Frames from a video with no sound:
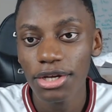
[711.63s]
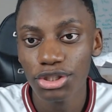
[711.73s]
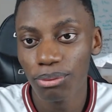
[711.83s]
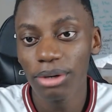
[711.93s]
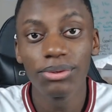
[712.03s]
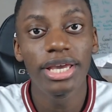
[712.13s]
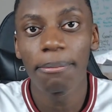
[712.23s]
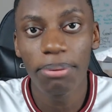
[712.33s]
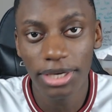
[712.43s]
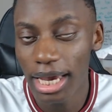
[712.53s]
to when we
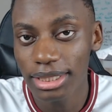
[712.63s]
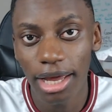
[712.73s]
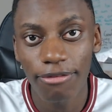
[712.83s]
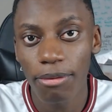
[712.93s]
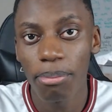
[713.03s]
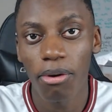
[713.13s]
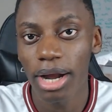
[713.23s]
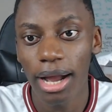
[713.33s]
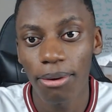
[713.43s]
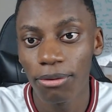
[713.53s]
get kicked out of a
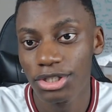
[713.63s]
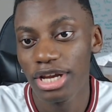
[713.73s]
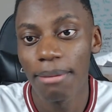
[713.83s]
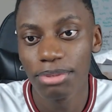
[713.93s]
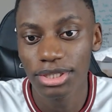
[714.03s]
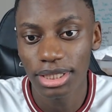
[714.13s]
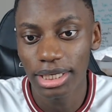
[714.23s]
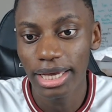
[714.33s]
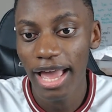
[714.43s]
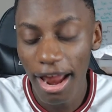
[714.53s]
Pokal or Champions League,
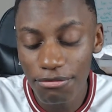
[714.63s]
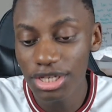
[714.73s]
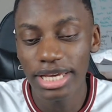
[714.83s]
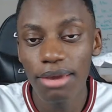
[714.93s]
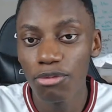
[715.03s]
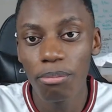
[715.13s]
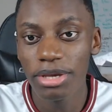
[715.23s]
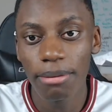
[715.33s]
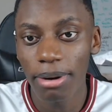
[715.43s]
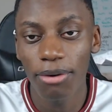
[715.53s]
every game will be
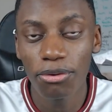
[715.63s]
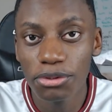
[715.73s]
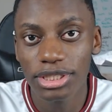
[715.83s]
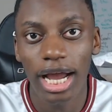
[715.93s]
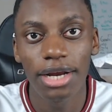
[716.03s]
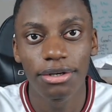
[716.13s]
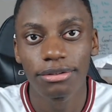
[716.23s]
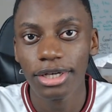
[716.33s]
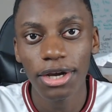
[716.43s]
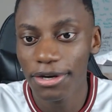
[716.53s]
about who's tired
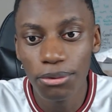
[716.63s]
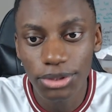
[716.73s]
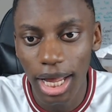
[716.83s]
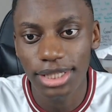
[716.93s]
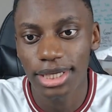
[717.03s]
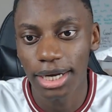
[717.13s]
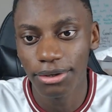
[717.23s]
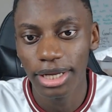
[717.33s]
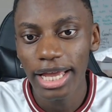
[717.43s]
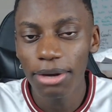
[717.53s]
and who's not tired.
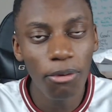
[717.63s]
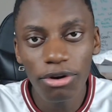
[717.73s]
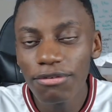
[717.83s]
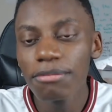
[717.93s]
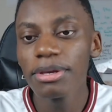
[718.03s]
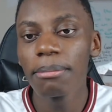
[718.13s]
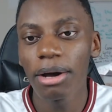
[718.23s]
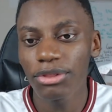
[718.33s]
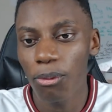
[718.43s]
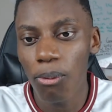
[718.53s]
It won't even be
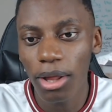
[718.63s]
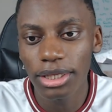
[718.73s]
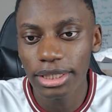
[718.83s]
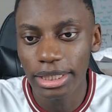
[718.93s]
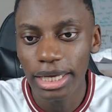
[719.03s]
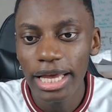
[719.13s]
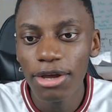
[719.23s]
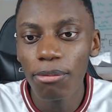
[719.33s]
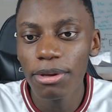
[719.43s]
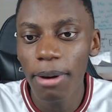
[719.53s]
about the quality. It
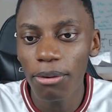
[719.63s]
will be about